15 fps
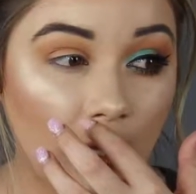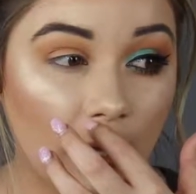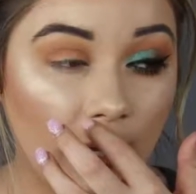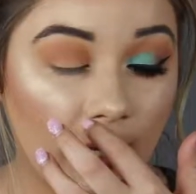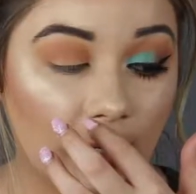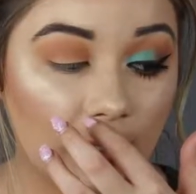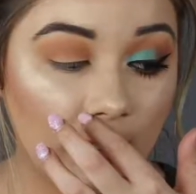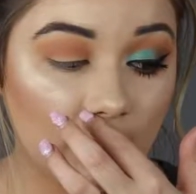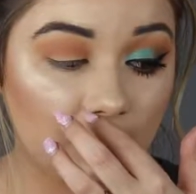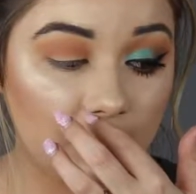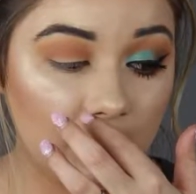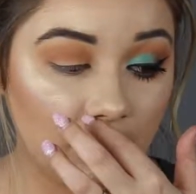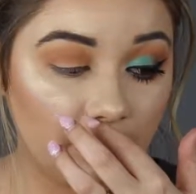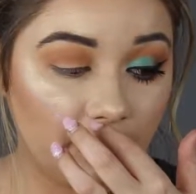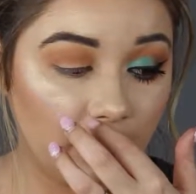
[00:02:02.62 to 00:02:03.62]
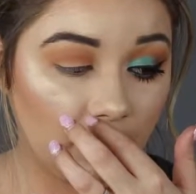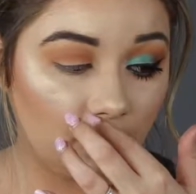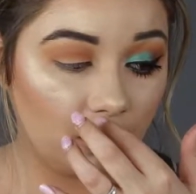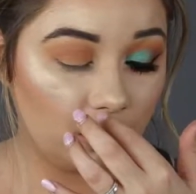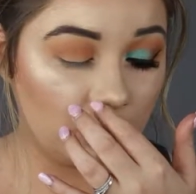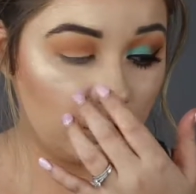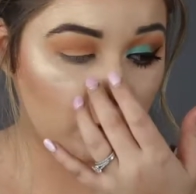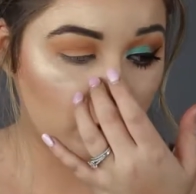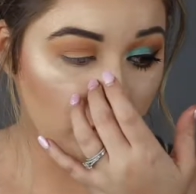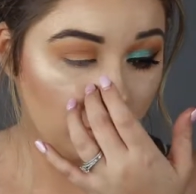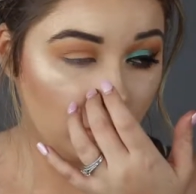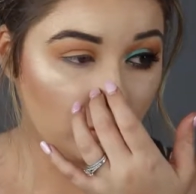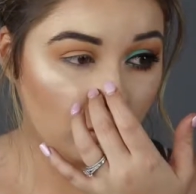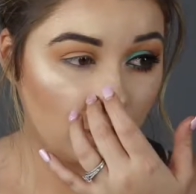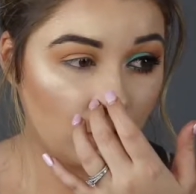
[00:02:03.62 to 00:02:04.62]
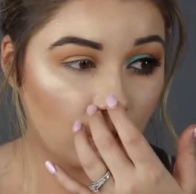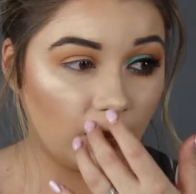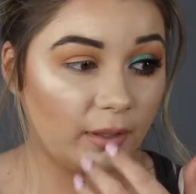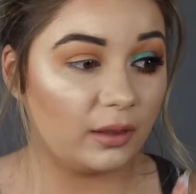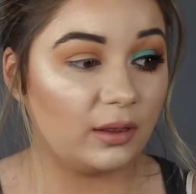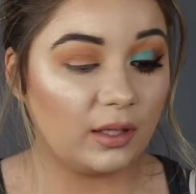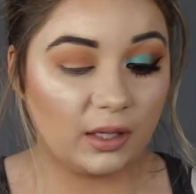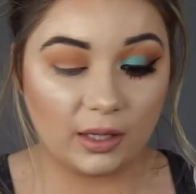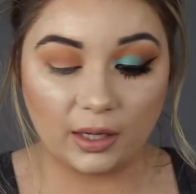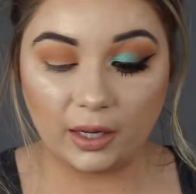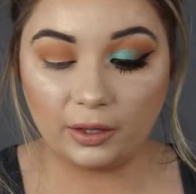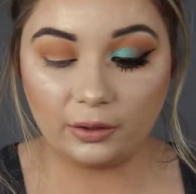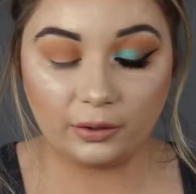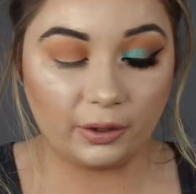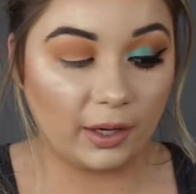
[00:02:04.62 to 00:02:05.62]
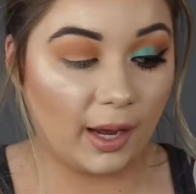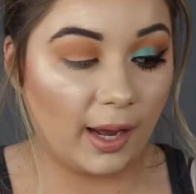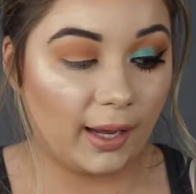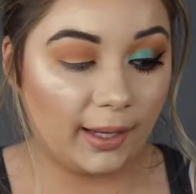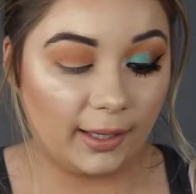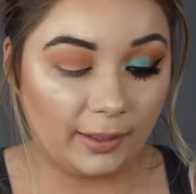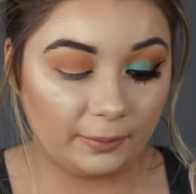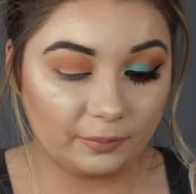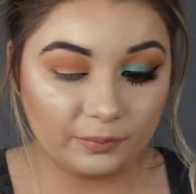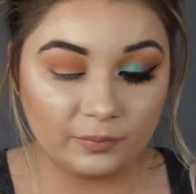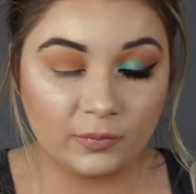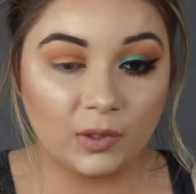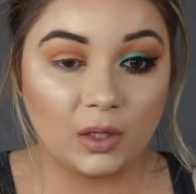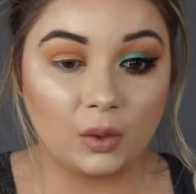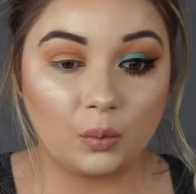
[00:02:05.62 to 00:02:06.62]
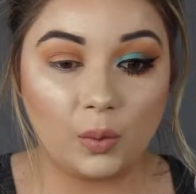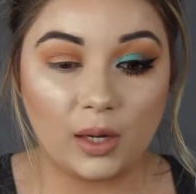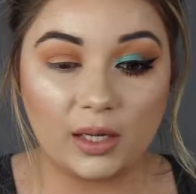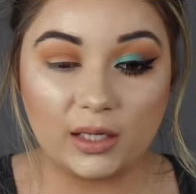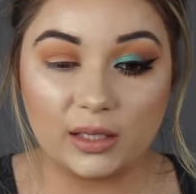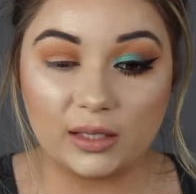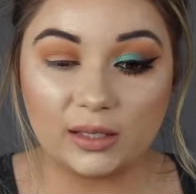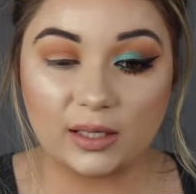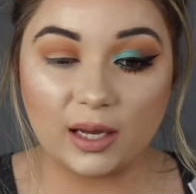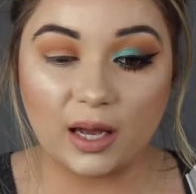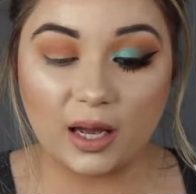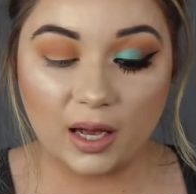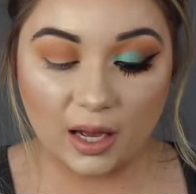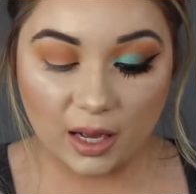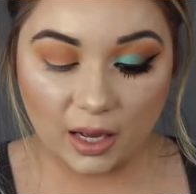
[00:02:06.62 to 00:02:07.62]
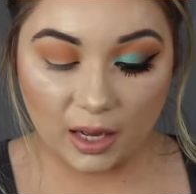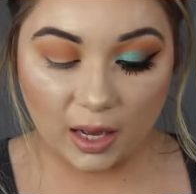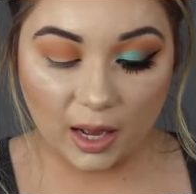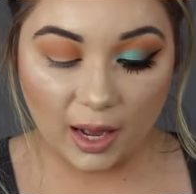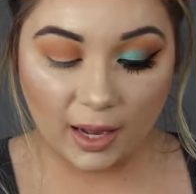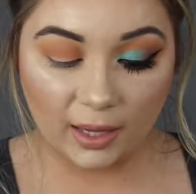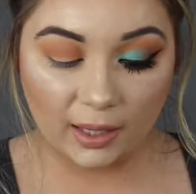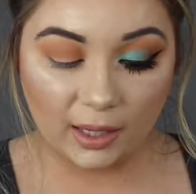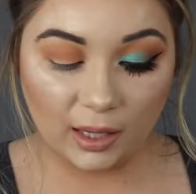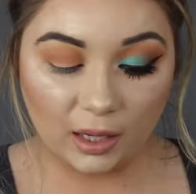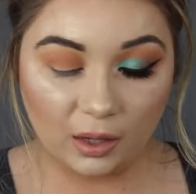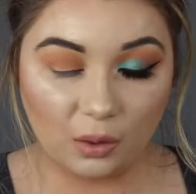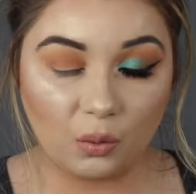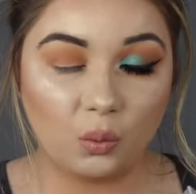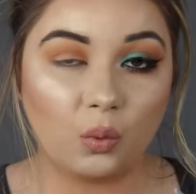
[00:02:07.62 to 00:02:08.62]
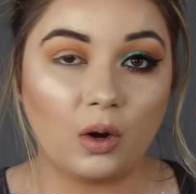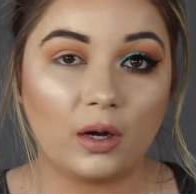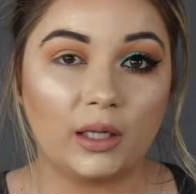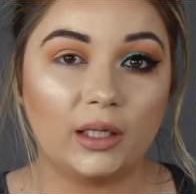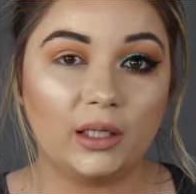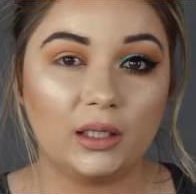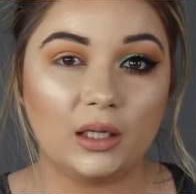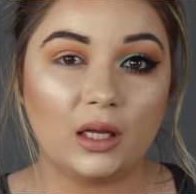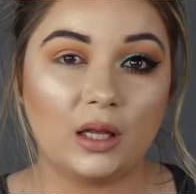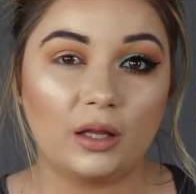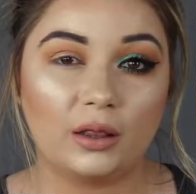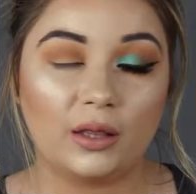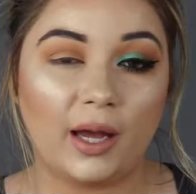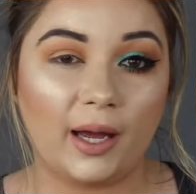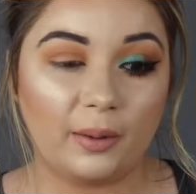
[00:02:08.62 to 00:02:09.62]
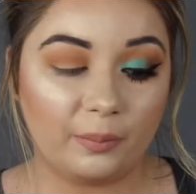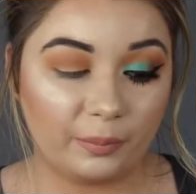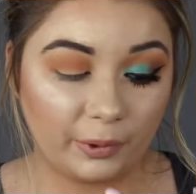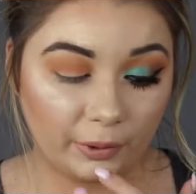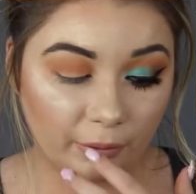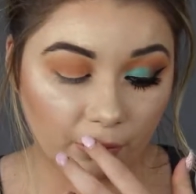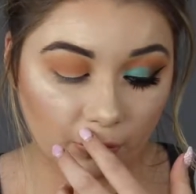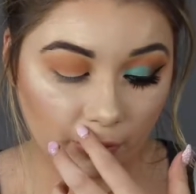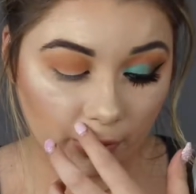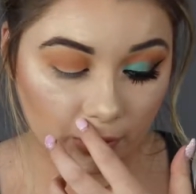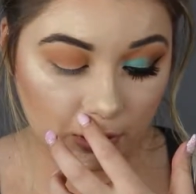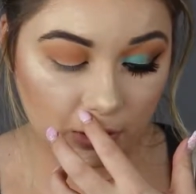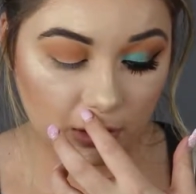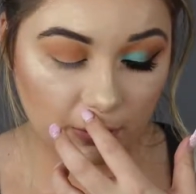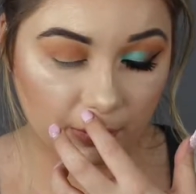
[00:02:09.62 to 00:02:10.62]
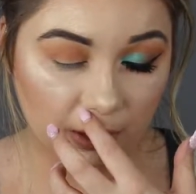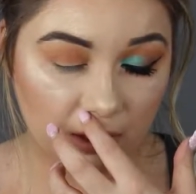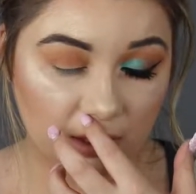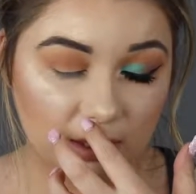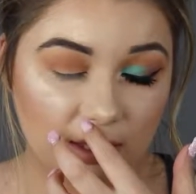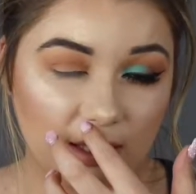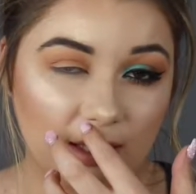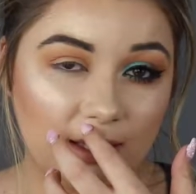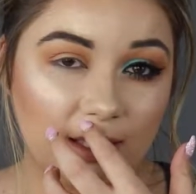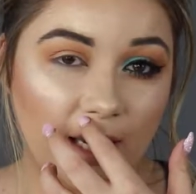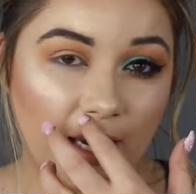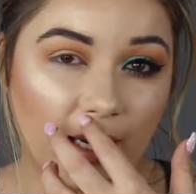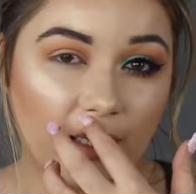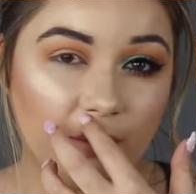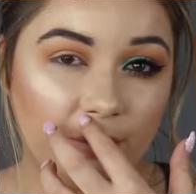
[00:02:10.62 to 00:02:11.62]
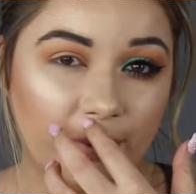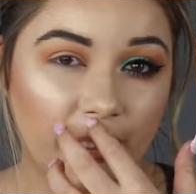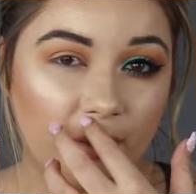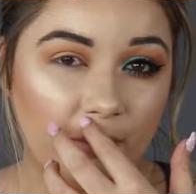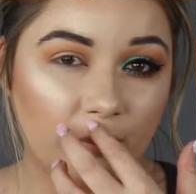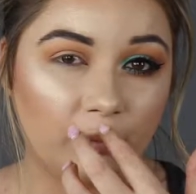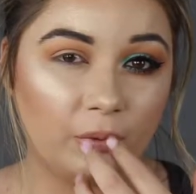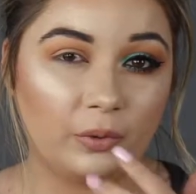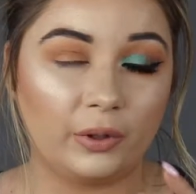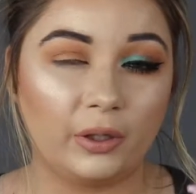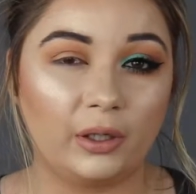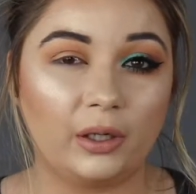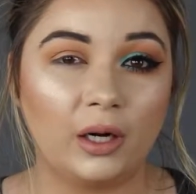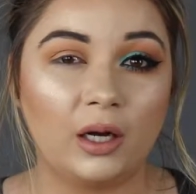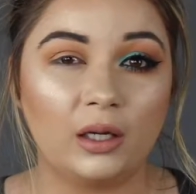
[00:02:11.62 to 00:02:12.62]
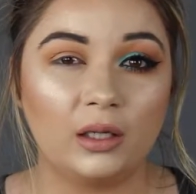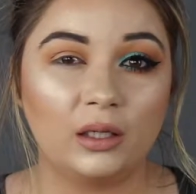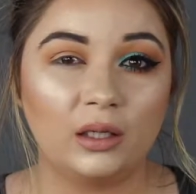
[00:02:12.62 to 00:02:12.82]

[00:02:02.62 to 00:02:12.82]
I ended up doing too with the other eye was I wanted that burnt orange to be just a tad bit more